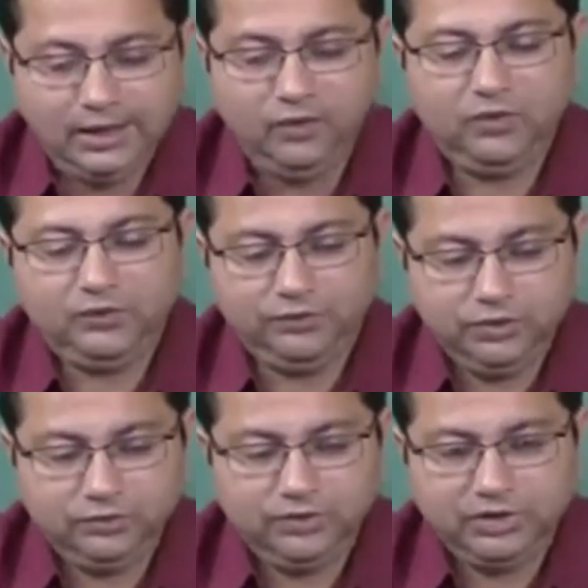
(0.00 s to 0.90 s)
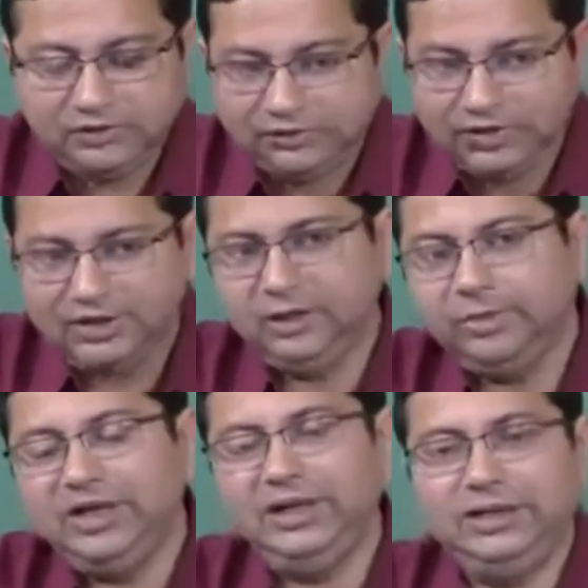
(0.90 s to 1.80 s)
Now, what we do is for the
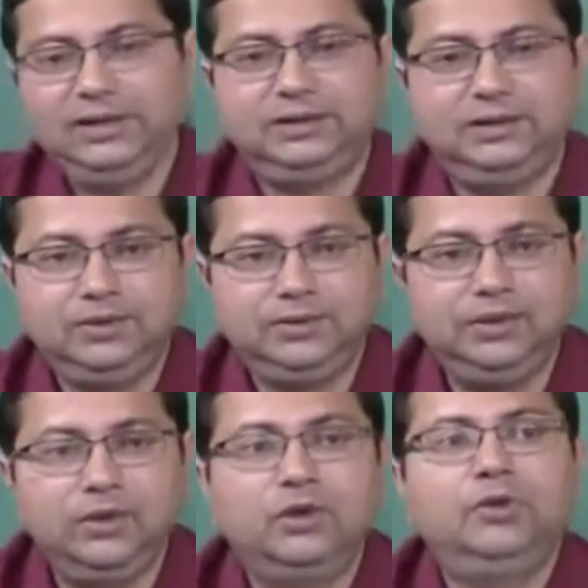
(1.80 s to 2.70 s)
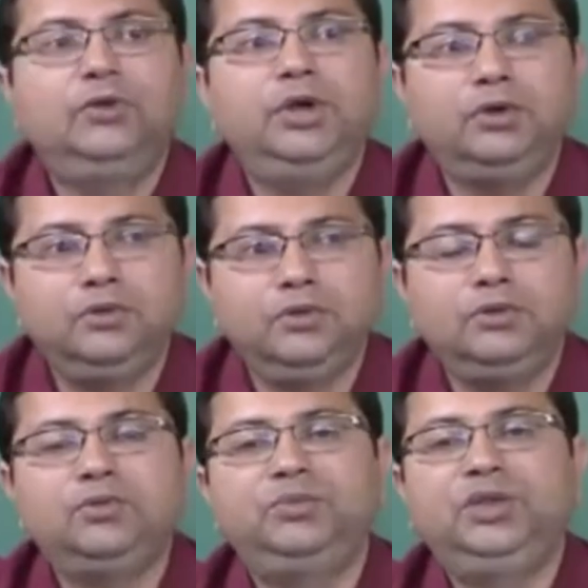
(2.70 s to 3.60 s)
remaining lectures, we will
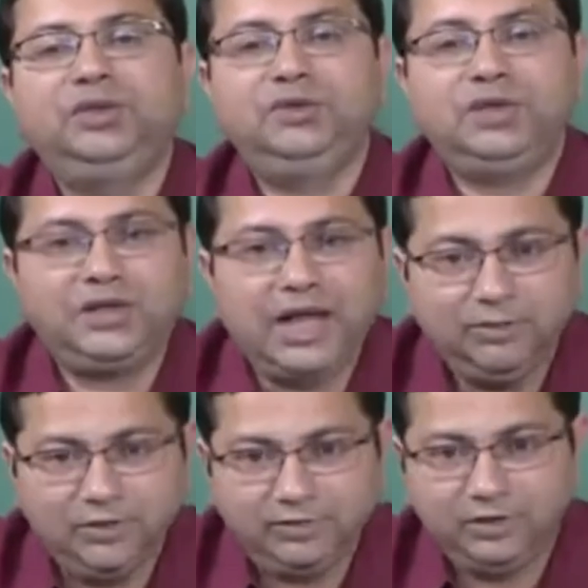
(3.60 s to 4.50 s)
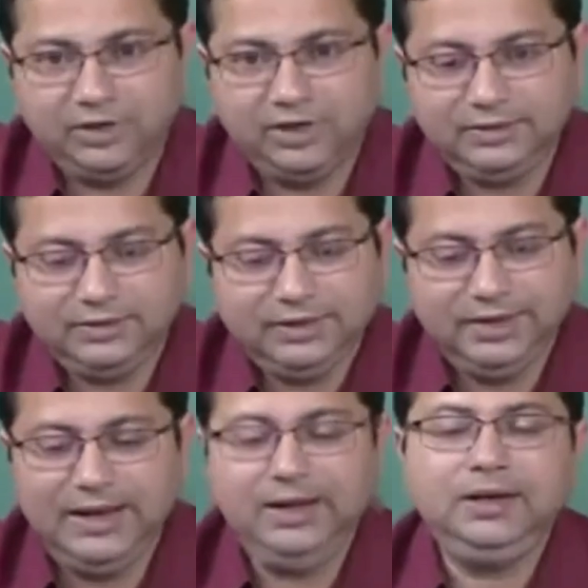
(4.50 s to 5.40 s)
go to specific type of rockets
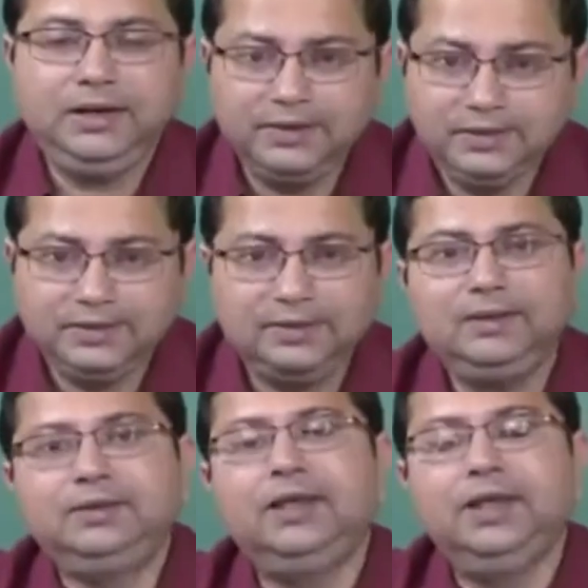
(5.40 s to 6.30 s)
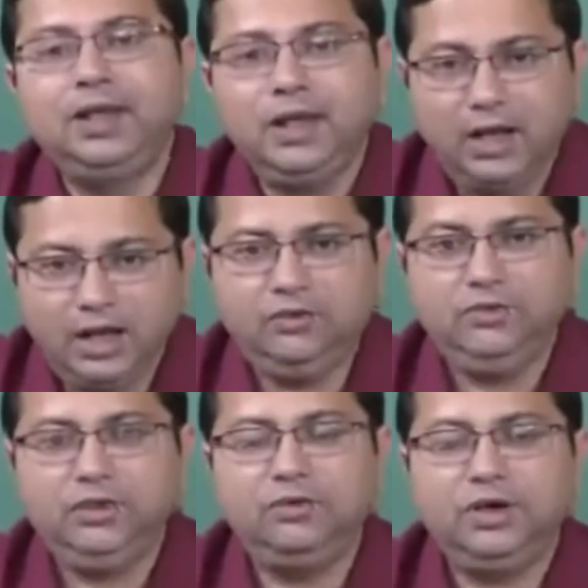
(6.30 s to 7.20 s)
and discuss
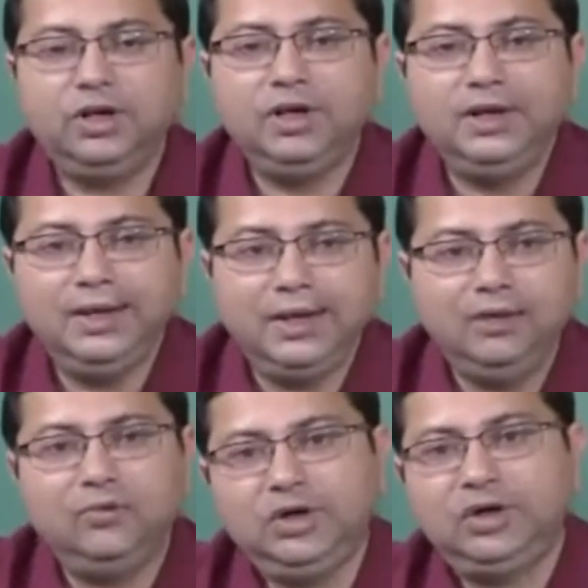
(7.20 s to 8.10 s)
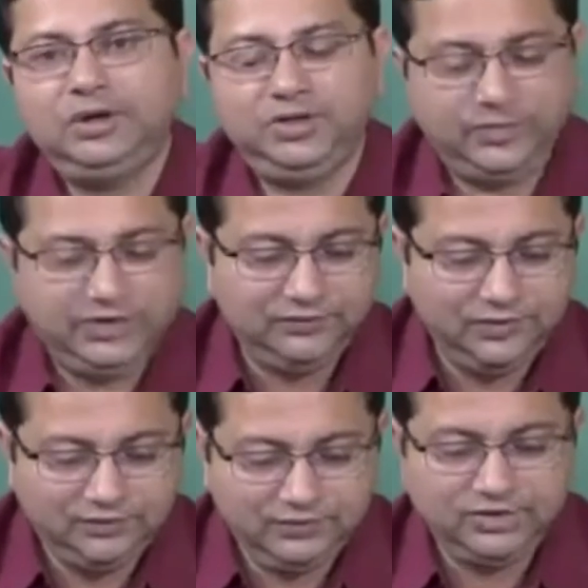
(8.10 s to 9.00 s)
how they work and what are the
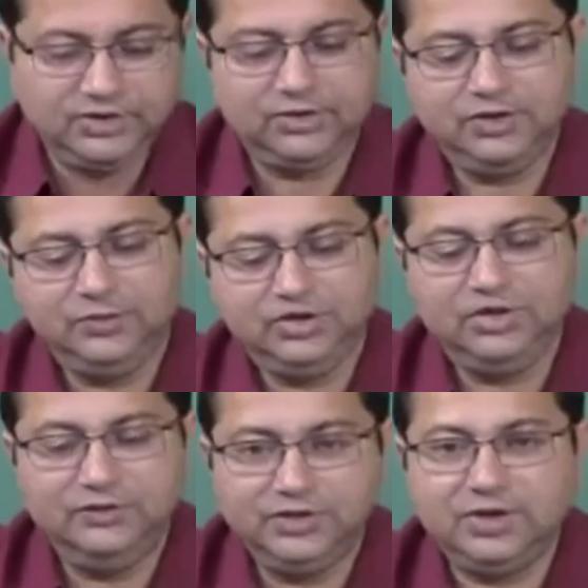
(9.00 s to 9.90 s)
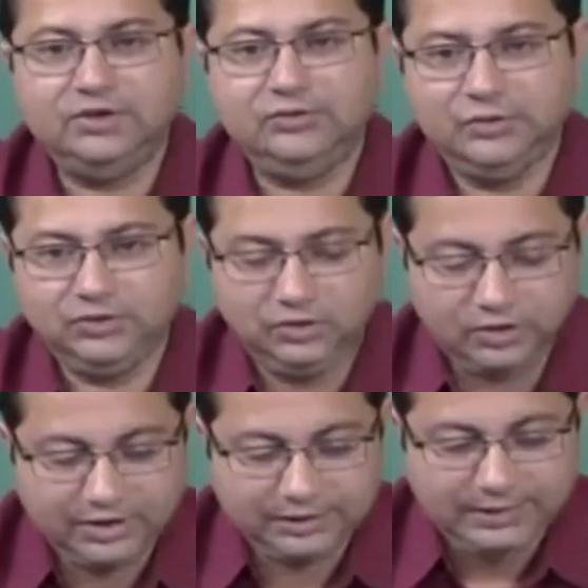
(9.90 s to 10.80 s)
specific features or special features of those
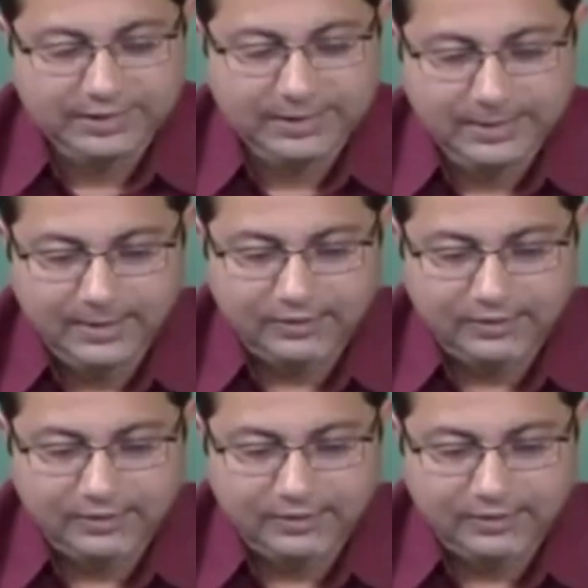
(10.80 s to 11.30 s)
rockets.